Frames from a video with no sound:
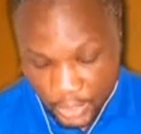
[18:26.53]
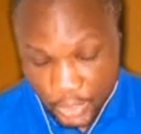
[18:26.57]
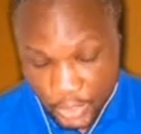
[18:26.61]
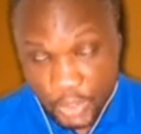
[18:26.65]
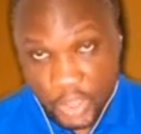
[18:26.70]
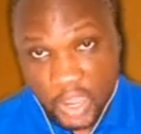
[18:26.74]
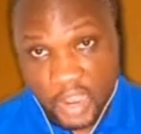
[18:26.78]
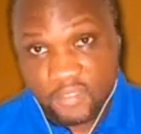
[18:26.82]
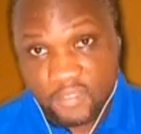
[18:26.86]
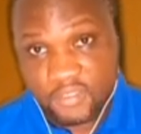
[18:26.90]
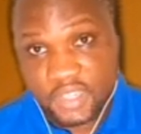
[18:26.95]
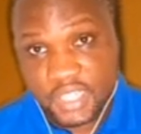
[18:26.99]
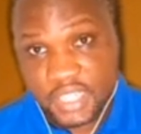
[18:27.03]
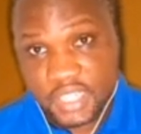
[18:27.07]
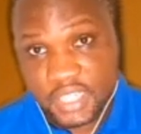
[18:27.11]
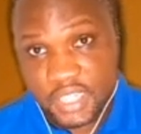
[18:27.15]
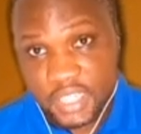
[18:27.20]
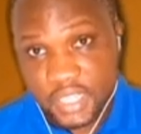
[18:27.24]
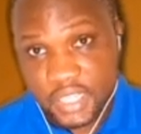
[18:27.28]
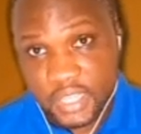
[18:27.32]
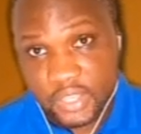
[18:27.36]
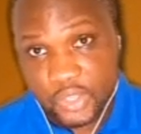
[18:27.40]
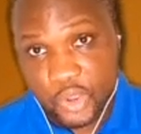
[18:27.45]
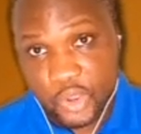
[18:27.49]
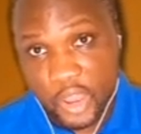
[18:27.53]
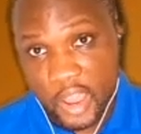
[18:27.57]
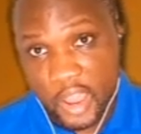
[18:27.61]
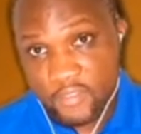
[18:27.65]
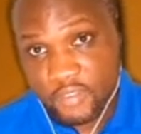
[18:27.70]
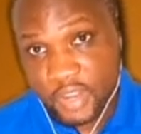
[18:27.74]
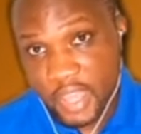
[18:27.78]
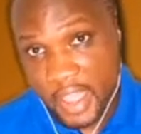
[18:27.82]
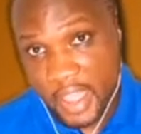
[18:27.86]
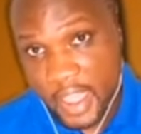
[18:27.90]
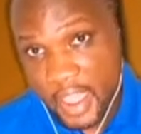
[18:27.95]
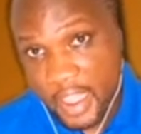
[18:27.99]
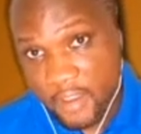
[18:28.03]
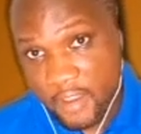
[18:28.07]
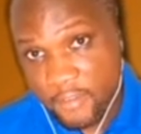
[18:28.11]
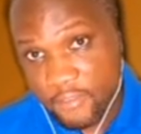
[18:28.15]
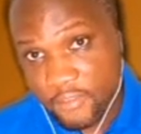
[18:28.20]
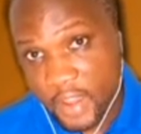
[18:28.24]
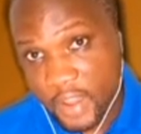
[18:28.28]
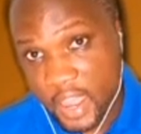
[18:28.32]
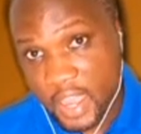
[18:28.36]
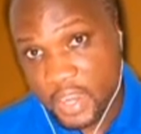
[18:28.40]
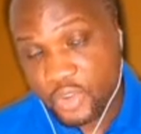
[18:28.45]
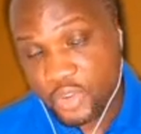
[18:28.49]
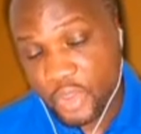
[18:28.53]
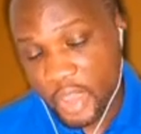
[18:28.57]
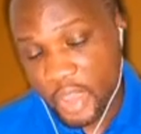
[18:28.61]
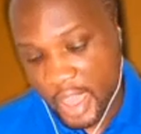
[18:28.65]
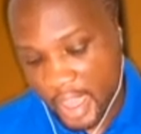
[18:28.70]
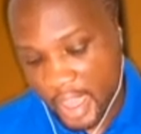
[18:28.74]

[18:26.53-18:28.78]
You have the D, you have the F, and you